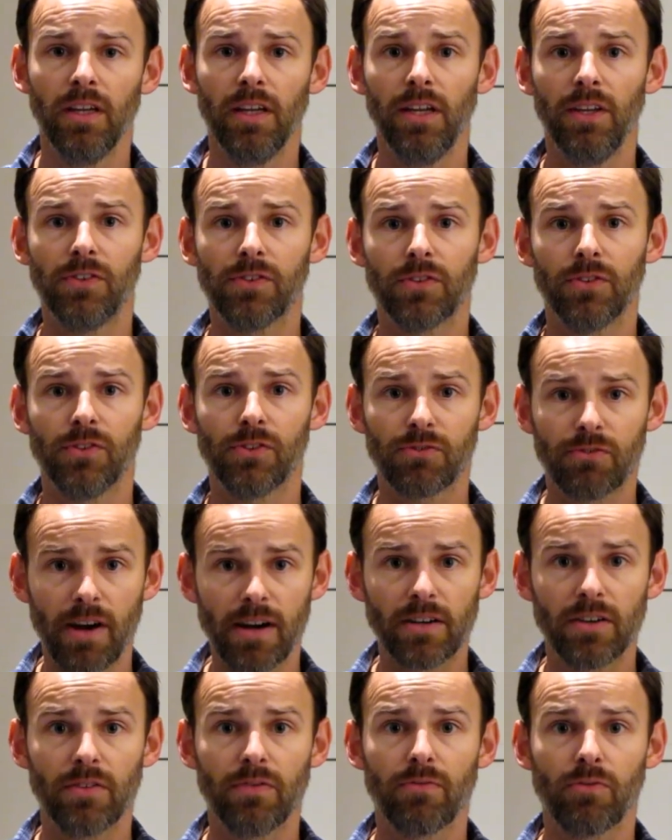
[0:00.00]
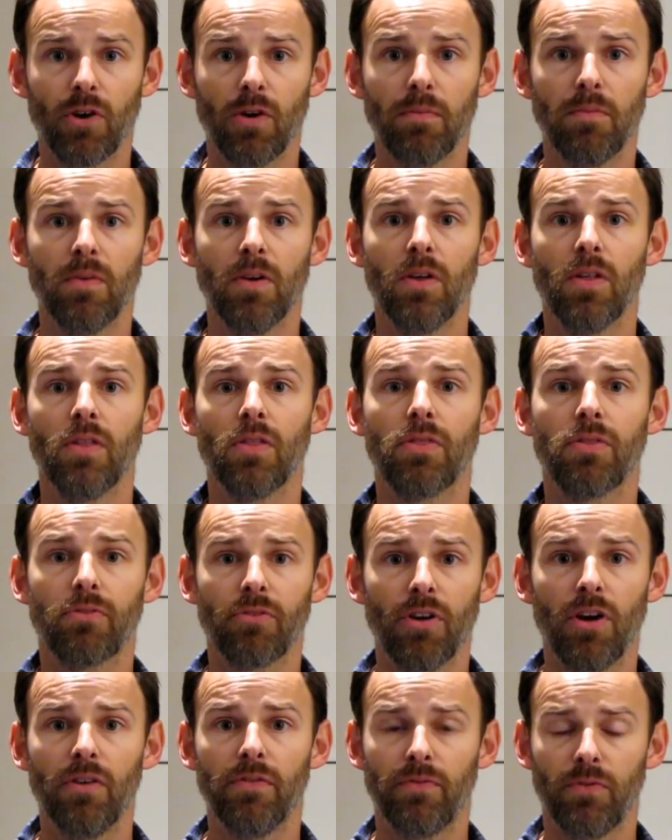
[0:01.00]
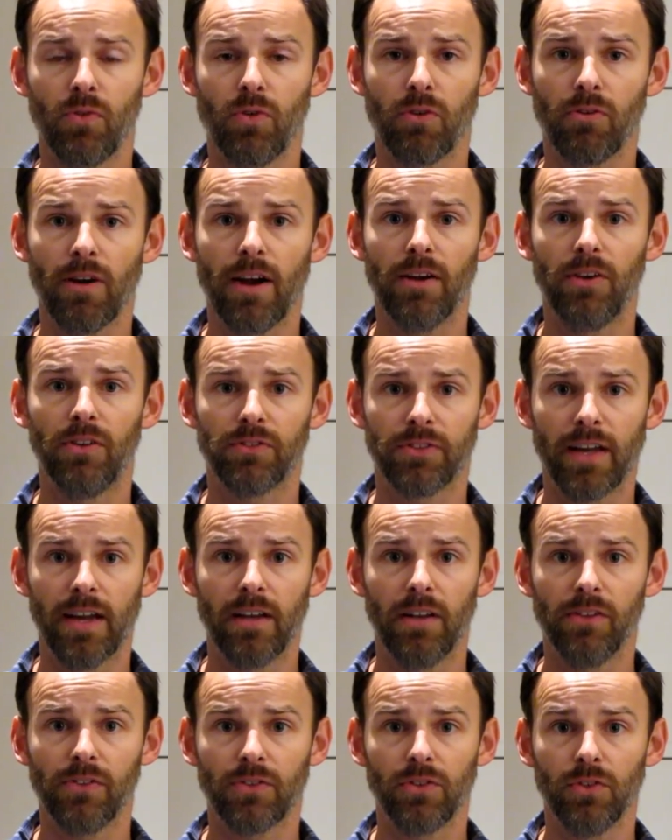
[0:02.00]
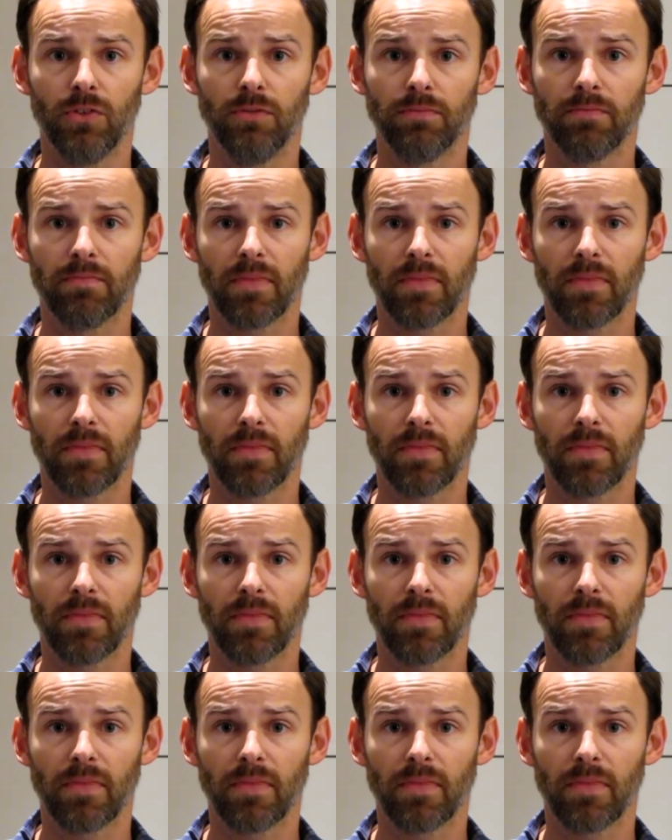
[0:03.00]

is constructed from 304 grade stainless steel.